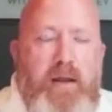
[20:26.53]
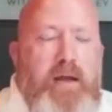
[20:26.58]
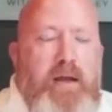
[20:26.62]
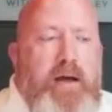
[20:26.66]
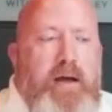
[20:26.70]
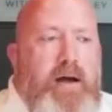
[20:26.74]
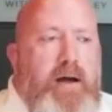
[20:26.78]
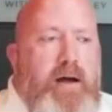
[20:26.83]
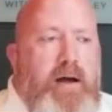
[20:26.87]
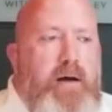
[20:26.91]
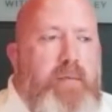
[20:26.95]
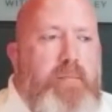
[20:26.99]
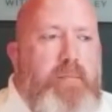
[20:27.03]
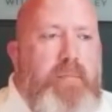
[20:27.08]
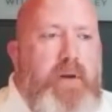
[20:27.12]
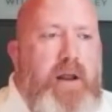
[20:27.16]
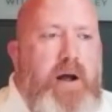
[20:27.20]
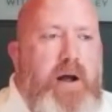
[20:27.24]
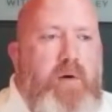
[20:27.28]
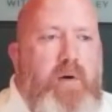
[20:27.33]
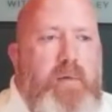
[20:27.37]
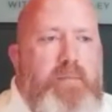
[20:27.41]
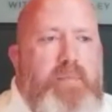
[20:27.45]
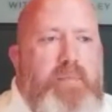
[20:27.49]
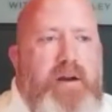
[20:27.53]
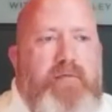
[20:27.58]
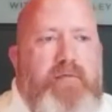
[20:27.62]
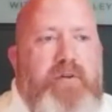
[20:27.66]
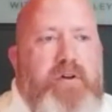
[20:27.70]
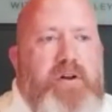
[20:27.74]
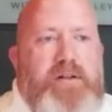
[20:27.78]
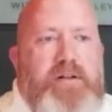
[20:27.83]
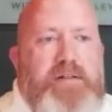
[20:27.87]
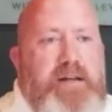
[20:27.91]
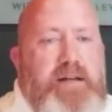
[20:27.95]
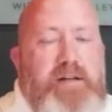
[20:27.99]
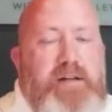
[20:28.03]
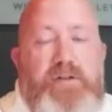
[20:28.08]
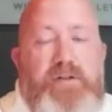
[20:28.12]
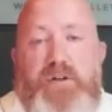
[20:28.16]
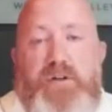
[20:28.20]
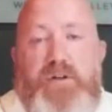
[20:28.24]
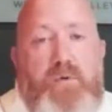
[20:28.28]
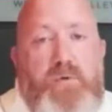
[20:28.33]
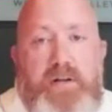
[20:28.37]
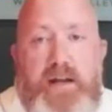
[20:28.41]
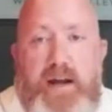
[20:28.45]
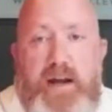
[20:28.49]
Now, I'm never going to say
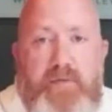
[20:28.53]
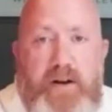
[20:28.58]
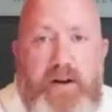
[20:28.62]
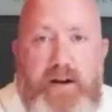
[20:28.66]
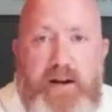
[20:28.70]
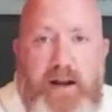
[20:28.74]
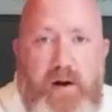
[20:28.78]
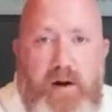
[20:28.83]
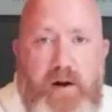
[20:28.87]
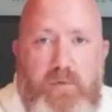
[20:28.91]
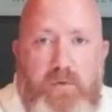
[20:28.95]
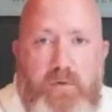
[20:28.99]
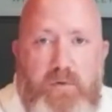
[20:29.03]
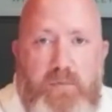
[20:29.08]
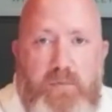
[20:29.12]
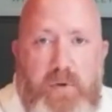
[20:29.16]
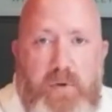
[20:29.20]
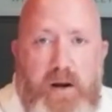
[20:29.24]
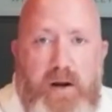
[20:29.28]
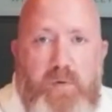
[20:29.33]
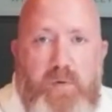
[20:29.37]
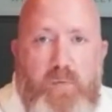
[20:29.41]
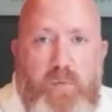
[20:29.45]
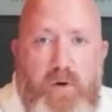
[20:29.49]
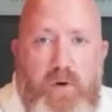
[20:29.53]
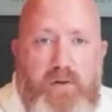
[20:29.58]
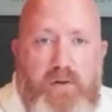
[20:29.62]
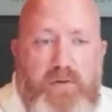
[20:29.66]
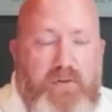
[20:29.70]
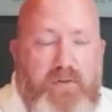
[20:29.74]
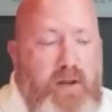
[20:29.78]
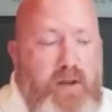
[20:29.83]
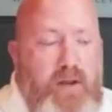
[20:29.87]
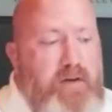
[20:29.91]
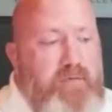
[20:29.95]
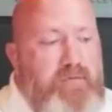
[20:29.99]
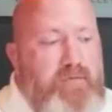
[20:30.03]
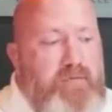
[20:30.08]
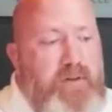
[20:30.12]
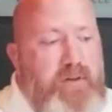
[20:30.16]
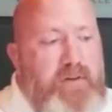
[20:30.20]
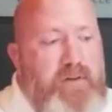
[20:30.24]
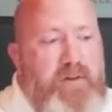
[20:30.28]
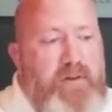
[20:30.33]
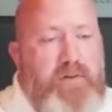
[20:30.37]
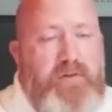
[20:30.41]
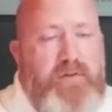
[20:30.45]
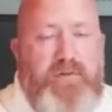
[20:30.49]
don't have an accountant, but I will say if the
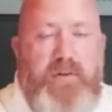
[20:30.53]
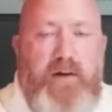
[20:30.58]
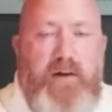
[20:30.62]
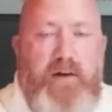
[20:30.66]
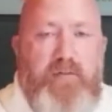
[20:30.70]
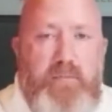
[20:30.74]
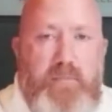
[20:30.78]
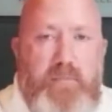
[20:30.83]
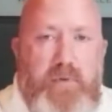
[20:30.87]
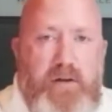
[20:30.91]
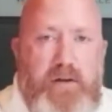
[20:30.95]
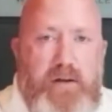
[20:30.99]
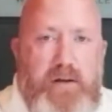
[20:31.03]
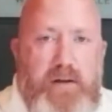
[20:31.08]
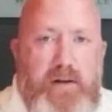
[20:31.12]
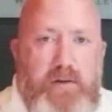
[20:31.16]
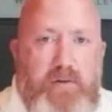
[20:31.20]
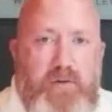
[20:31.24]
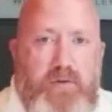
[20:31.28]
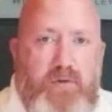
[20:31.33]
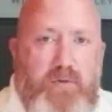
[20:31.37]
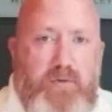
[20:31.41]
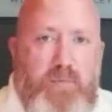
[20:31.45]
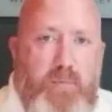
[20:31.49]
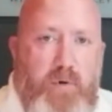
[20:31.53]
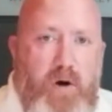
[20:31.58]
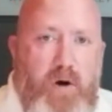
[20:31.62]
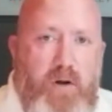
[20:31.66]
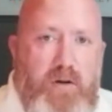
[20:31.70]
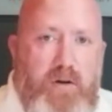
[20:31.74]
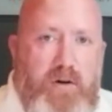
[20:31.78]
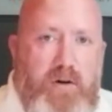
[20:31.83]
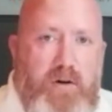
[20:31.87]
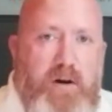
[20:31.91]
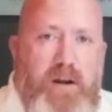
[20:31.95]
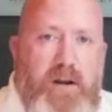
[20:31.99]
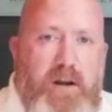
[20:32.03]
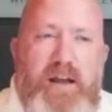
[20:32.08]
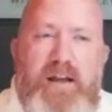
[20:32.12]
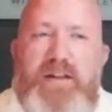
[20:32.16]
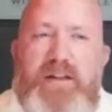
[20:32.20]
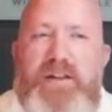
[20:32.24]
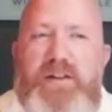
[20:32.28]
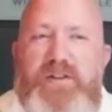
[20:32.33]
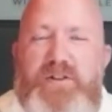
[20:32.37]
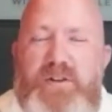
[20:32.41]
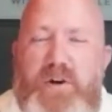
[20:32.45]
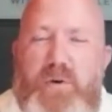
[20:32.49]
deal's 7 million and smaller,
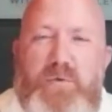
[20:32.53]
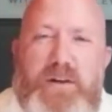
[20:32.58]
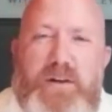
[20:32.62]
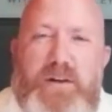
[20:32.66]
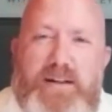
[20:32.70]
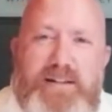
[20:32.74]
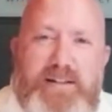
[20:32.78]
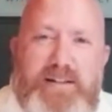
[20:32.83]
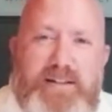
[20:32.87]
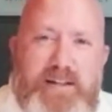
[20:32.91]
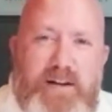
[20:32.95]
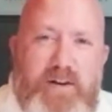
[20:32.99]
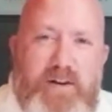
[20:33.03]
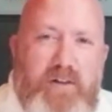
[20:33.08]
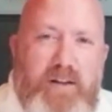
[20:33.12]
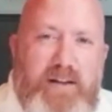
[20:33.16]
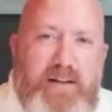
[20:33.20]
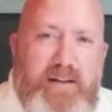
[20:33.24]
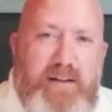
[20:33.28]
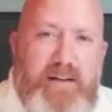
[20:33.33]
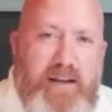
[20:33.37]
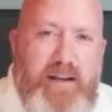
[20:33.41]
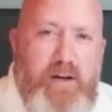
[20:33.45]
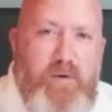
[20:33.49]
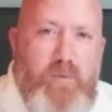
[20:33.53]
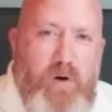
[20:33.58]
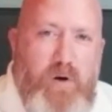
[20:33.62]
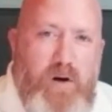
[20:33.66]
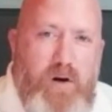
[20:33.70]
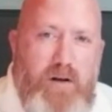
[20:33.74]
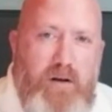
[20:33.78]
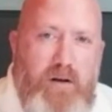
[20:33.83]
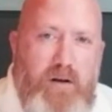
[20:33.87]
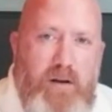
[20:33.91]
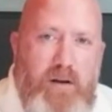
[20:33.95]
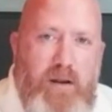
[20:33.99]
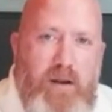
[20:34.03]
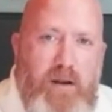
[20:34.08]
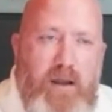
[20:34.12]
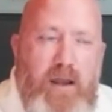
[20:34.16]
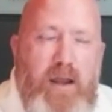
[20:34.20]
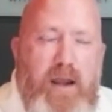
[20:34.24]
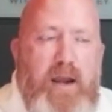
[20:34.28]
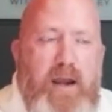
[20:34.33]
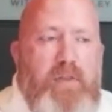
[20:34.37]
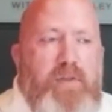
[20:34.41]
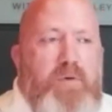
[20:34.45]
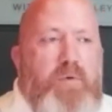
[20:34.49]
you don't necessarily need one.
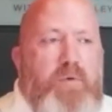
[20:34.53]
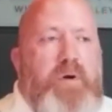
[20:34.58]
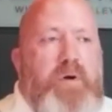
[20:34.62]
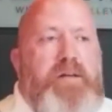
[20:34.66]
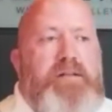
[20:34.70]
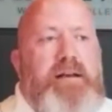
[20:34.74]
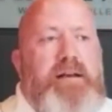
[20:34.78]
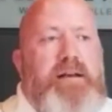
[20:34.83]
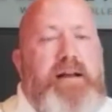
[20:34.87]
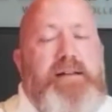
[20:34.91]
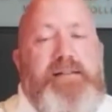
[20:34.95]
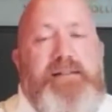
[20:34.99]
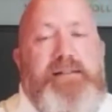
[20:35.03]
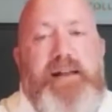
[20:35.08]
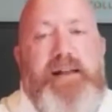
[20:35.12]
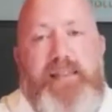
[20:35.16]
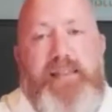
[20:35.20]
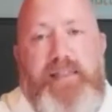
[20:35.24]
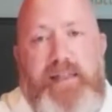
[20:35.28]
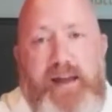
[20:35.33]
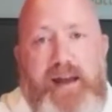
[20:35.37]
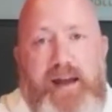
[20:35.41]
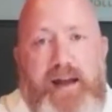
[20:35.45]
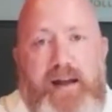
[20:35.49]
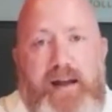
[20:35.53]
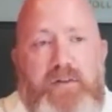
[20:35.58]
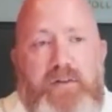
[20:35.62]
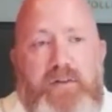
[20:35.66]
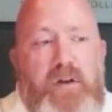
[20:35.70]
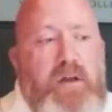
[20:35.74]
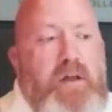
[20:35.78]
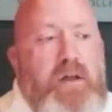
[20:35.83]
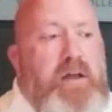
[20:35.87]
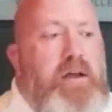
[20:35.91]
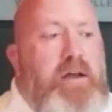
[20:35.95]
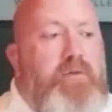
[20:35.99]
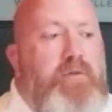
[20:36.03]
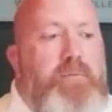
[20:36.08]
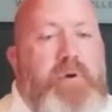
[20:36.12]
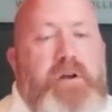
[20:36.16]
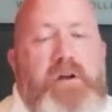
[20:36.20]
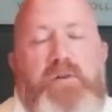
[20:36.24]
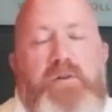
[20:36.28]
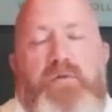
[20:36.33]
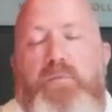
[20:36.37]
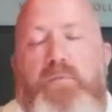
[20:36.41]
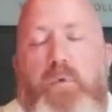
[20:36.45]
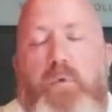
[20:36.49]
And the reason I say that is
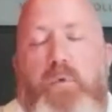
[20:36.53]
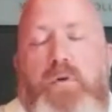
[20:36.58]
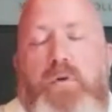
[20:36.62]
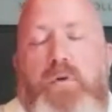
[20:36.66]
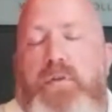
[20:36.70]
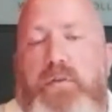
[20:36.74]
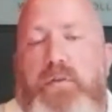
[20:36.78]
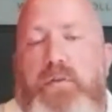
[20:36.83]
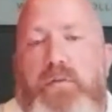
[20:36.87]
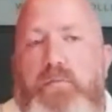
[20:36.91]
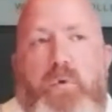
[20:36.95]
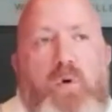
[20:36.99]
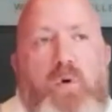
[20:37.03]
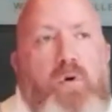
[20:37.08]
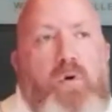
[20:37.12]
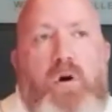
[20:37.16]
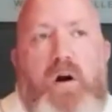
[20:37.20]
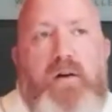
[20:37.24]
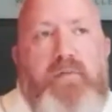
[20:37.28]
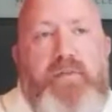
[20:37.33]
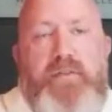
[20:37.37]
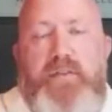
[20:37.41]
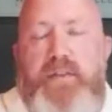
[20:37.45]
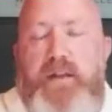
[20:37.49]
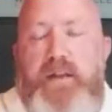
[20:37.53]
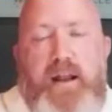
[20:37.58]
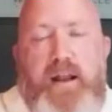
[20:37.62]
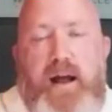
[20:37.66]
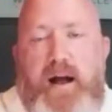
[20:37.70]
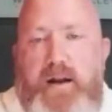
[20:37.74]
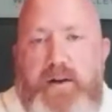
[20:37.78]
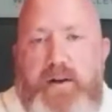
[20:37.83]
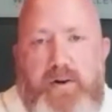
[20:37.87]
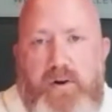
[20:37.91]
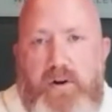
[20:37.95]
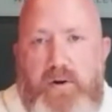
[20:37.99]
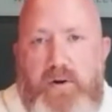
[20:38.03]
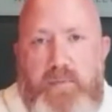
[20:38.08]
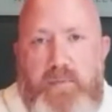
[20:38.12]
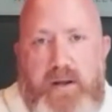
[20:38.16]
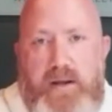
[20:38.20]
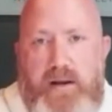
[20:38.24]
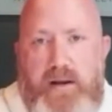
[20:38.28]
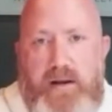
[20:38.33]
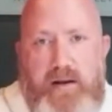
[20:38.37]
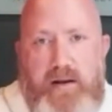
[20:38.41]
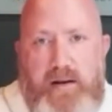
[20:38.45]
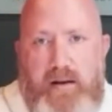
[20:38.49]
because more often than not, you're going to be
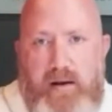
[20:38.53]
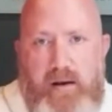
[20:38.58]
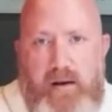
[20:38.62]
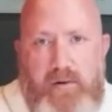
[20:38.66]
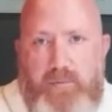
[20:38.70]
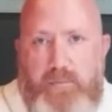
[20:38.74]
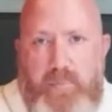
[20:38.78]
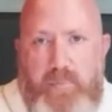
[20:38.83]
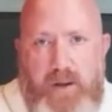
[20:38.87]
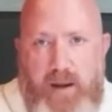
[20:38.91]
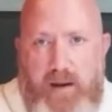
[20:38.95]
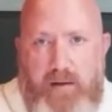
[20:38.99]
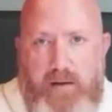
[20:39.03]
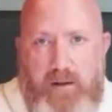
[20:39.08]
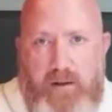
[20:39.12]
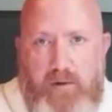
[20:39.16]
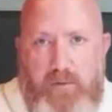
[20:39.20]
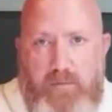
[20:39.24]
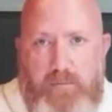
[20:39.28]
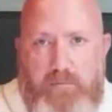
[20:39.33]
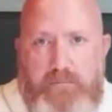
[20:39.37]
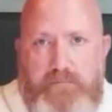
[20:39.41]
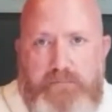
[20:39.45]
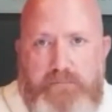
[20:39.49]
getting an SBA loan.